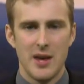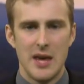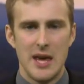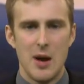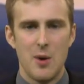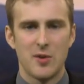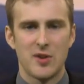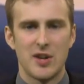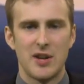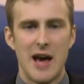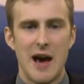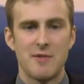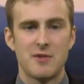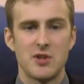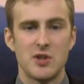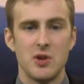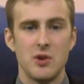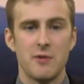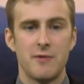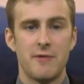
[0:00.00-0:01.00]
It was an
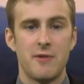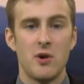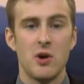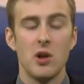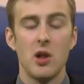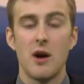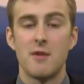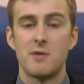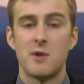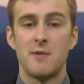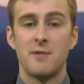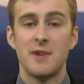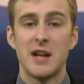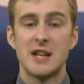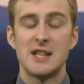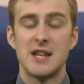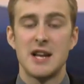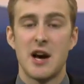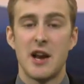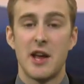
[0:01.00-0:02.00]
afternoon full of
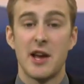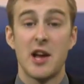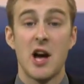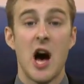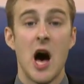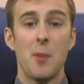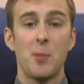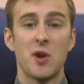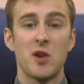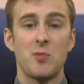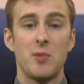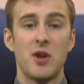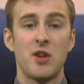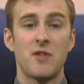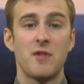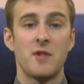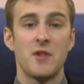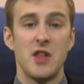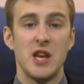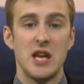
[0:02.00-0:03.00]
reflecting on
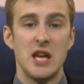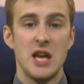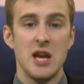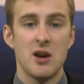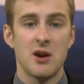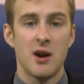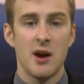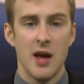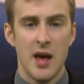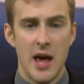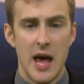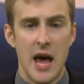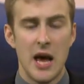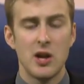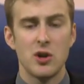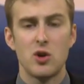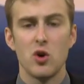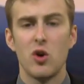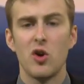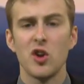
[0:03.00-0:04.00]
accomplishments for the year
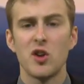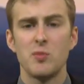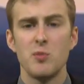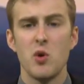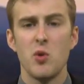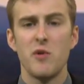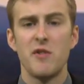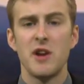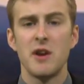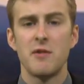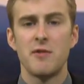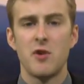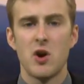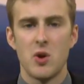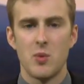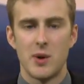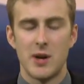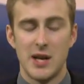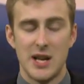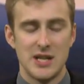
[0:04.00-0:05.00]
and goals moving
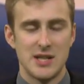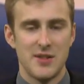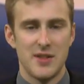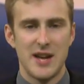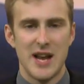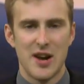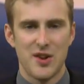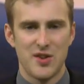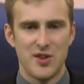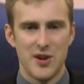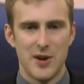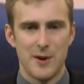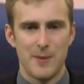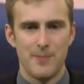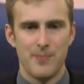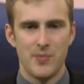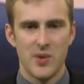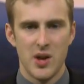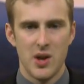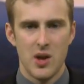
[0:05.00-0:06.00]
forward into the next year.
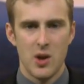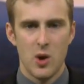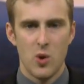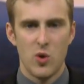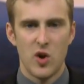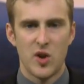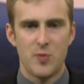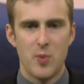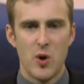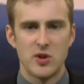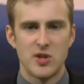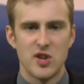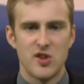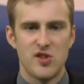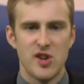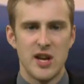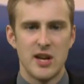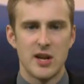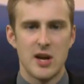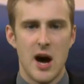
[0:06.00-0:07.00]
We spoke to
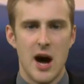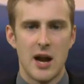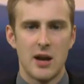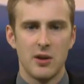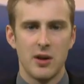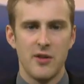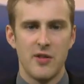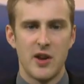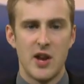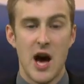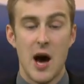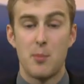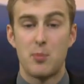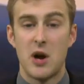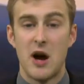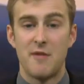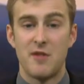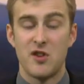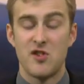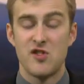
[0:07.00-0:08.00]
Gene Connolly, the
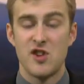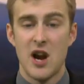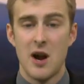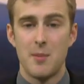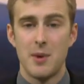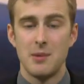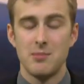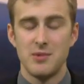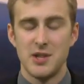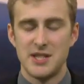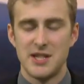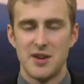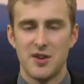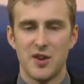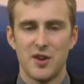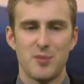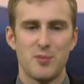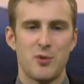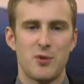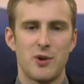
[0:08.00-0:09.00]
nonprofit's chairman, to
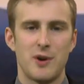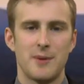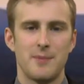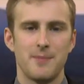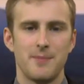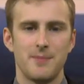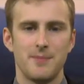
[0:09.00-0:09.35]
tell us more.